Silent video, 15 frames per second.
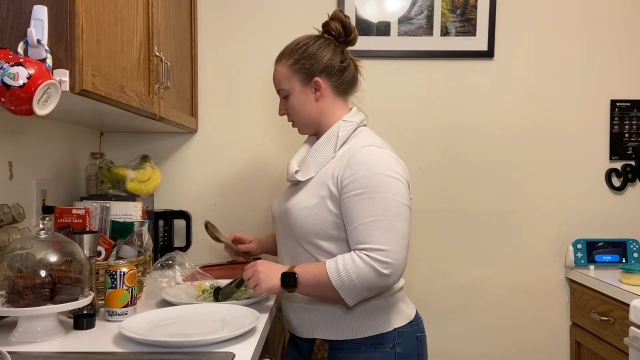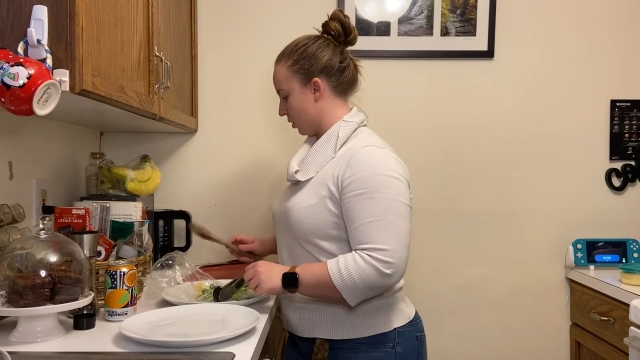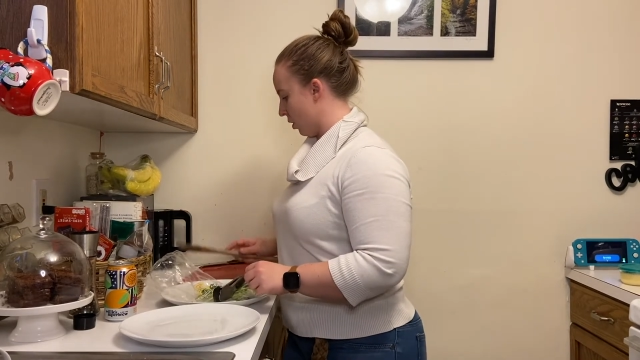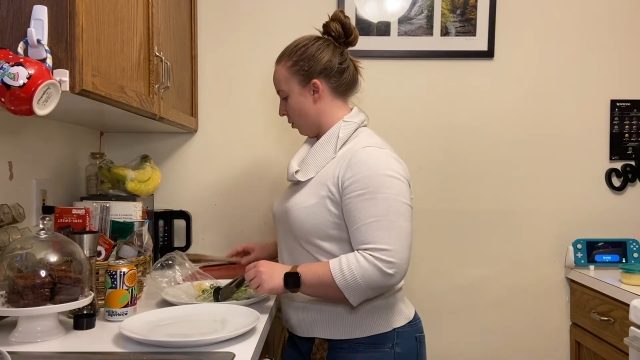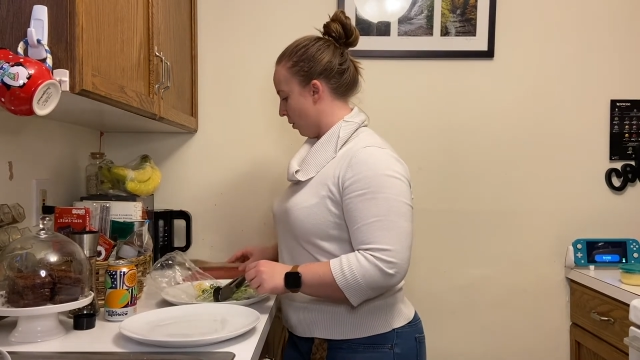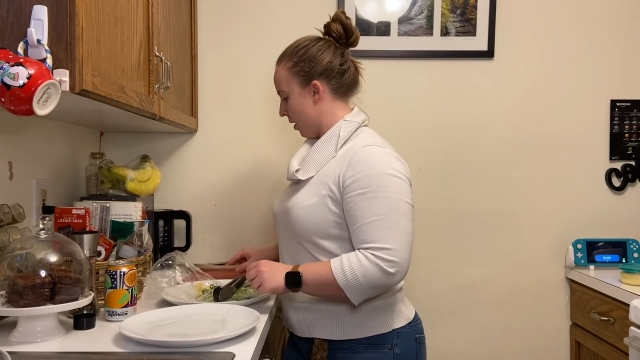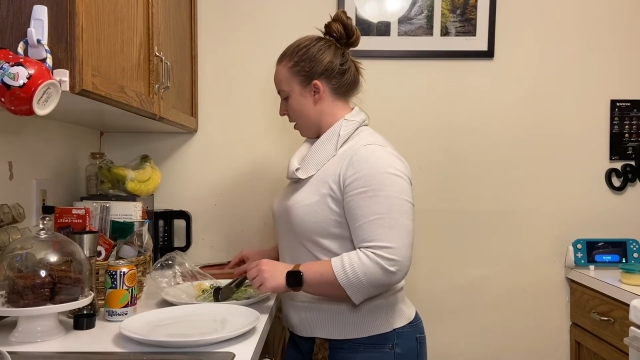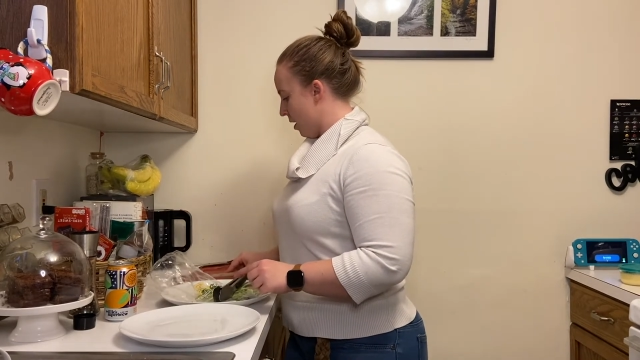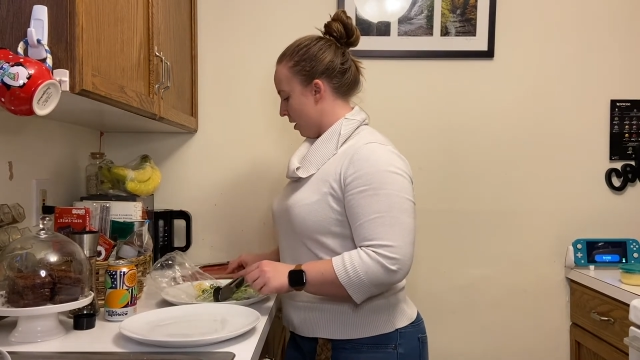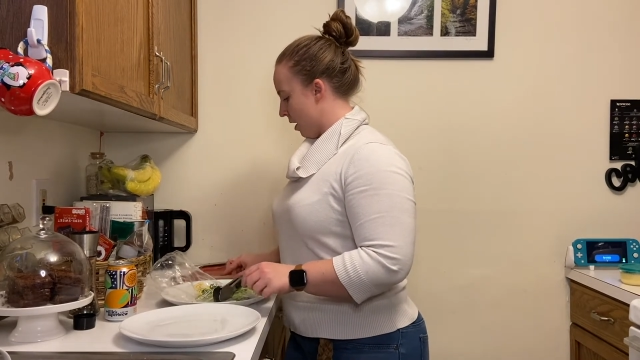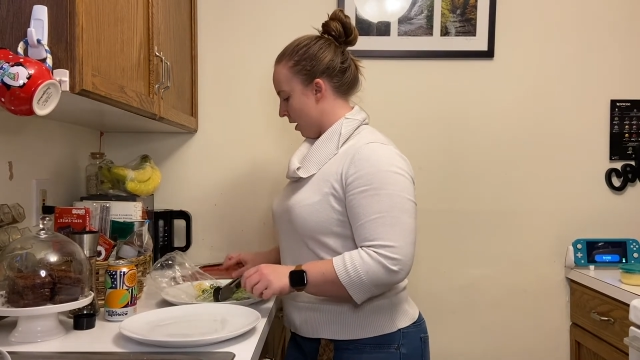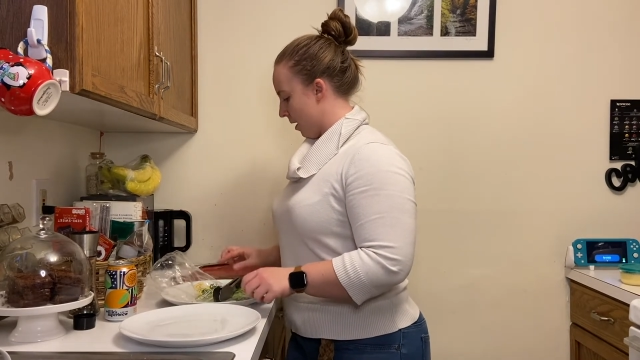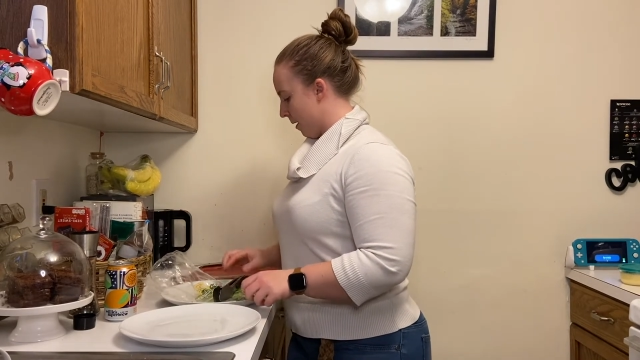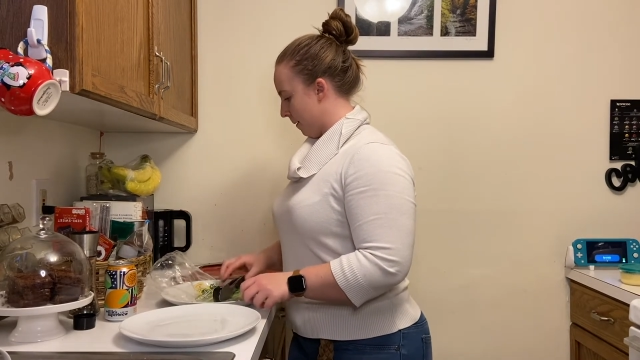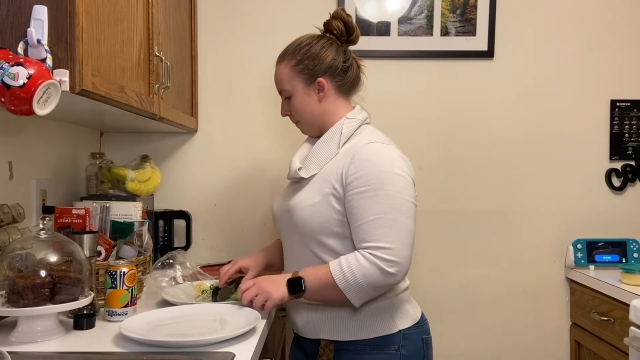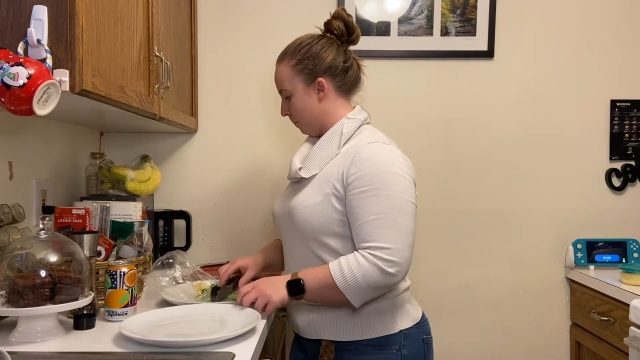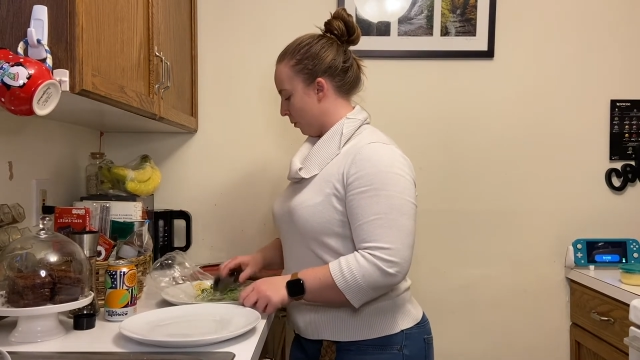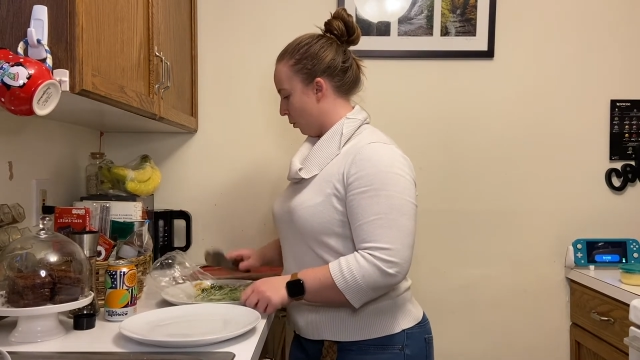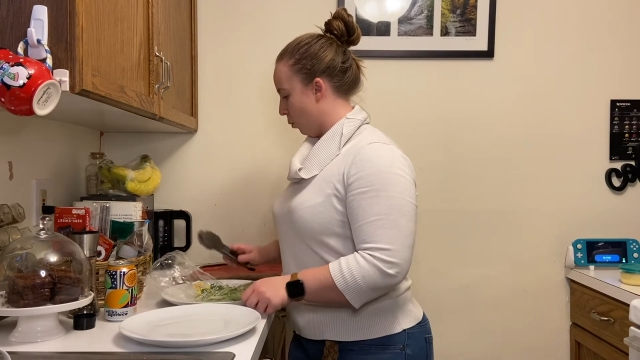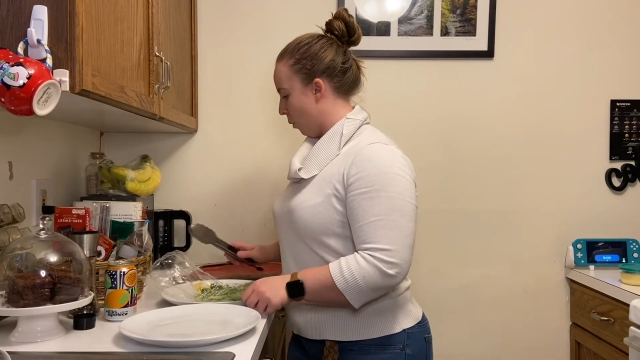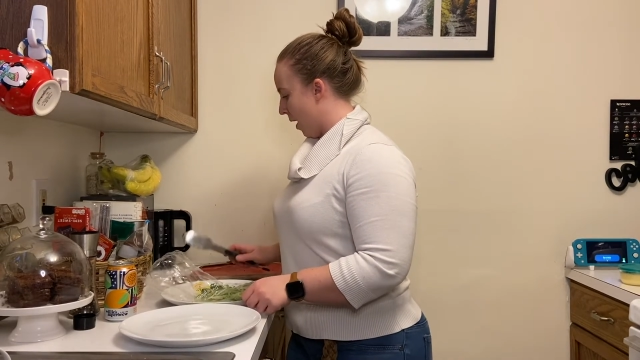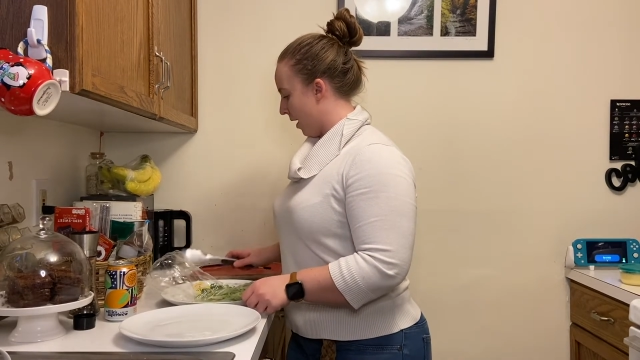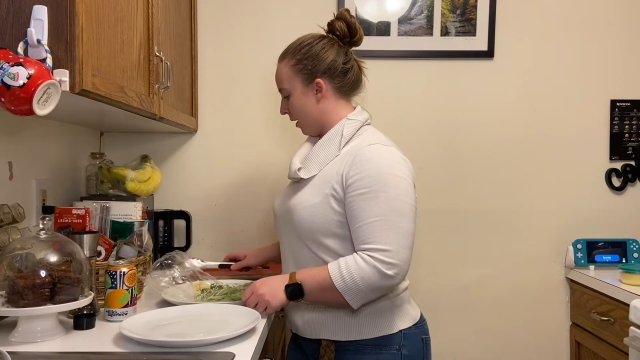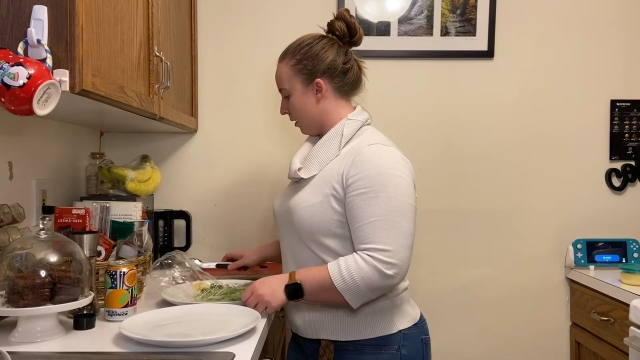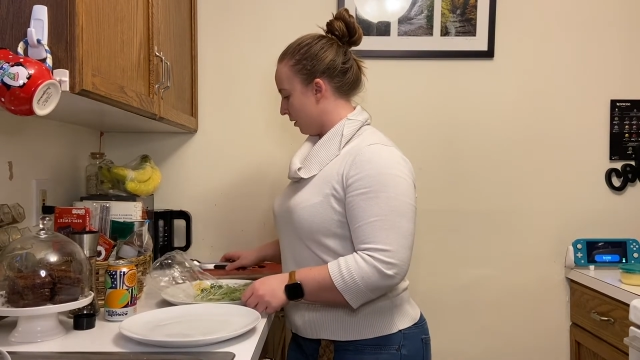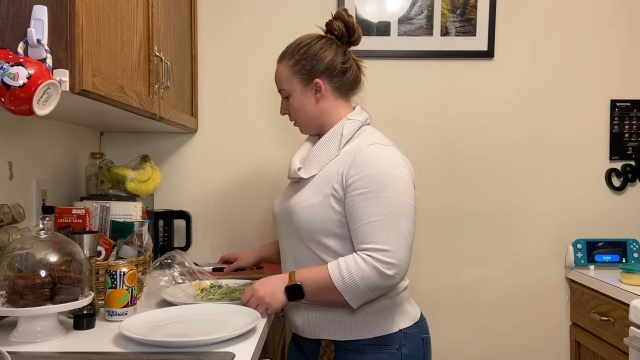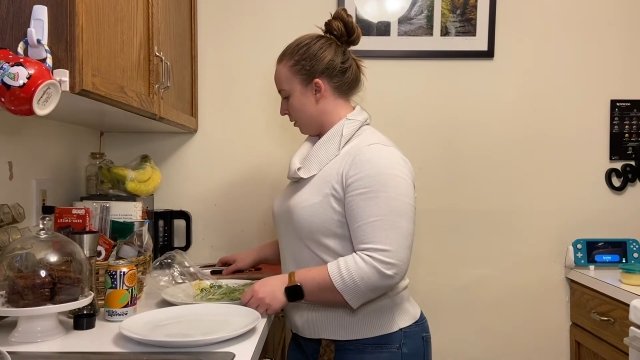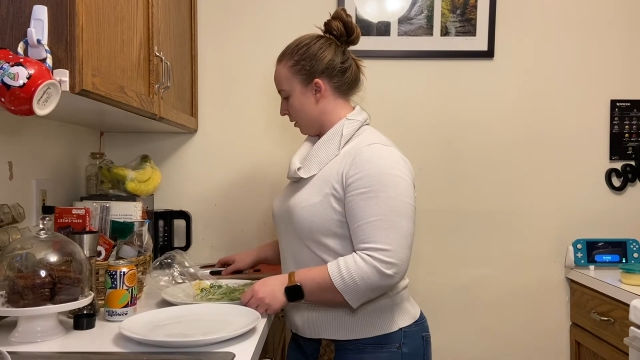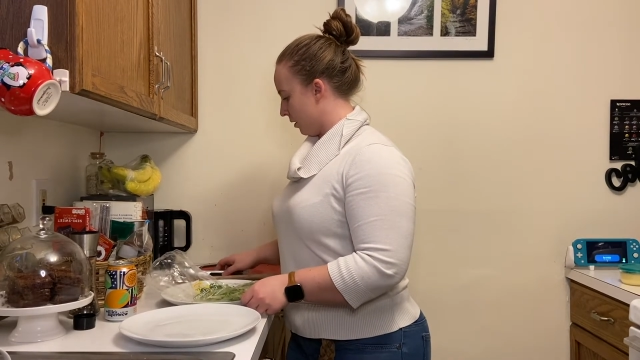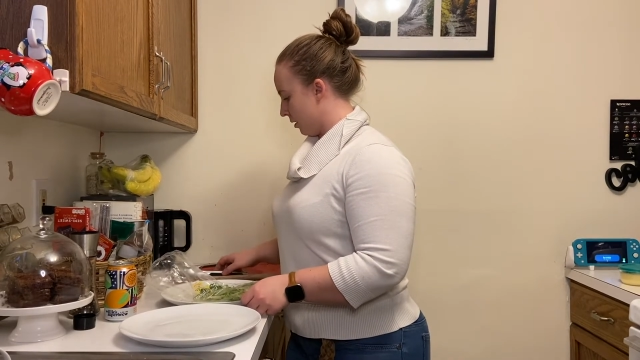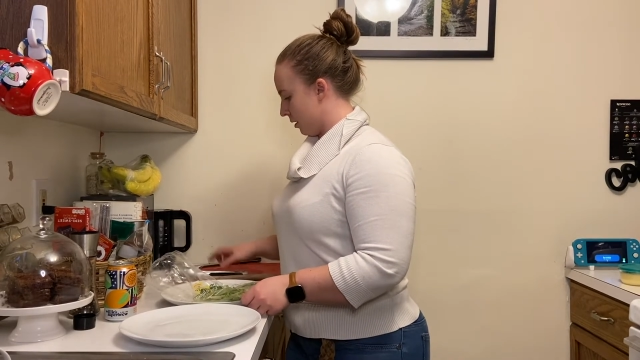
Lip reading: So while